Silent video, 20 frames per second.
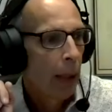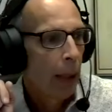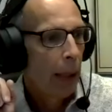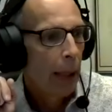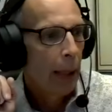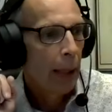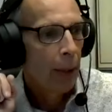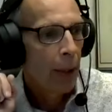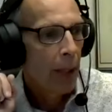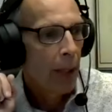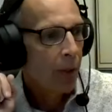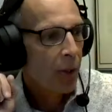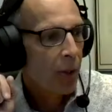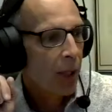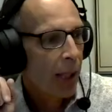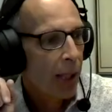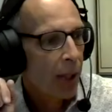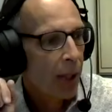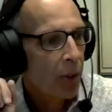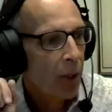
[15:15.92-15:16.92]
and it
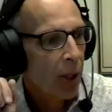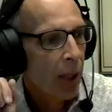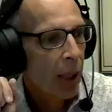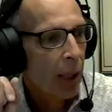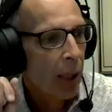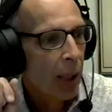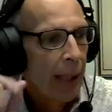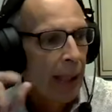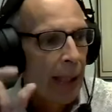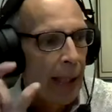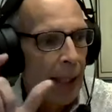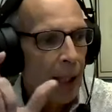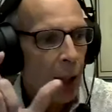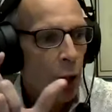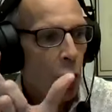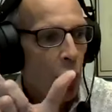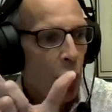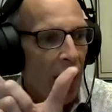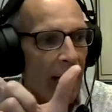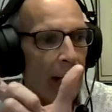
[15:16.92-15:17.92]
says that
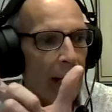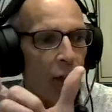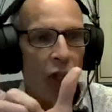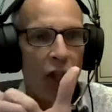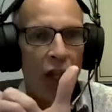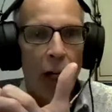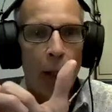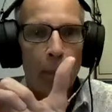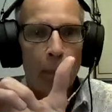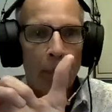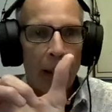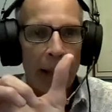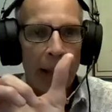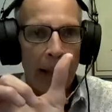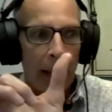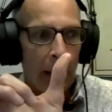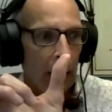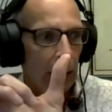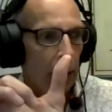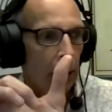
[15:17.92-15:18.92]
initiates
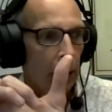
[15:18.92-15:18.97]
coupling